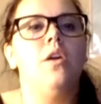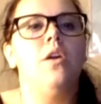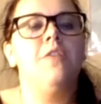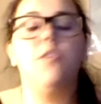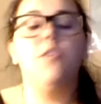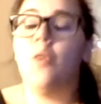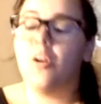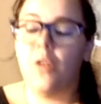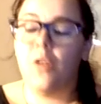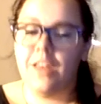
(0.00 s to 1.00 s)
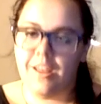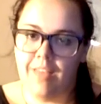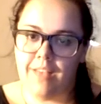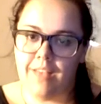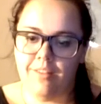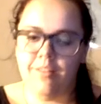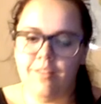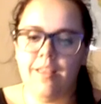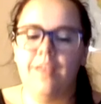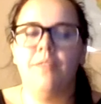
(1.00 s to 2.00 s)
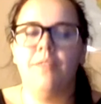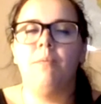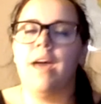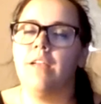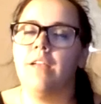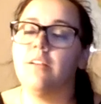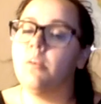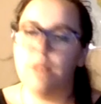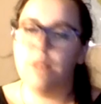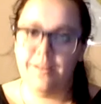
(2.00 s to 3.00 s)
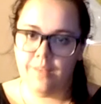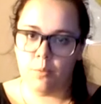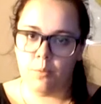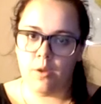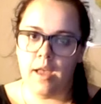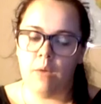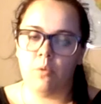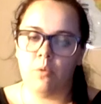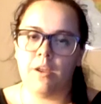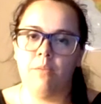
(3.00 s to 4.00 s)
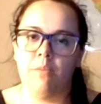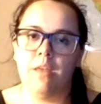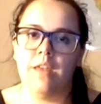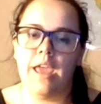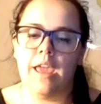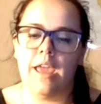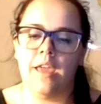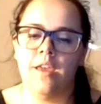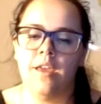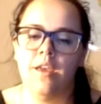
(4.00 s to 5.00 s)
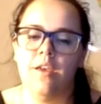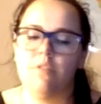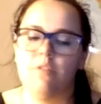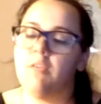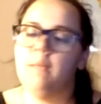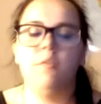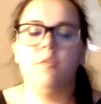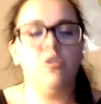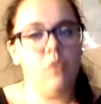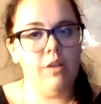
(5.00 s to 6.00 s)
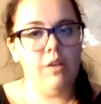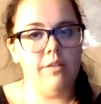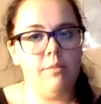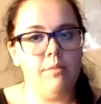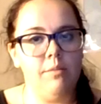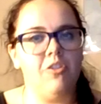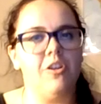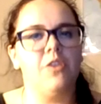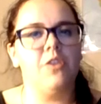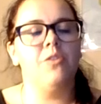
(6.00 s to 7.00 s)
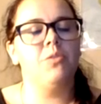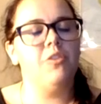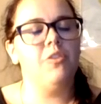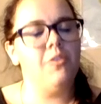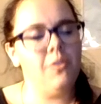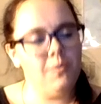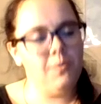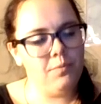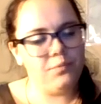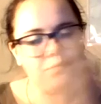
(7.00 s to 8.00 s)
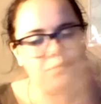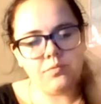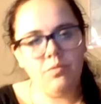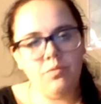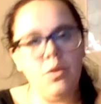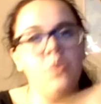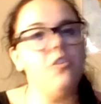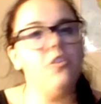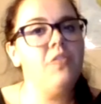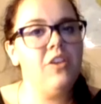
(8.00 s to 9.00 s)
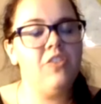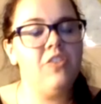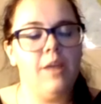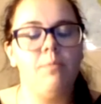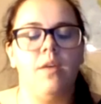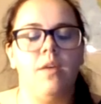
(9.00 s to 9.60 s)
If you are going to get glasses, my complete summary, I would recommend a frame of your choice. Make sure it goes with your face shape,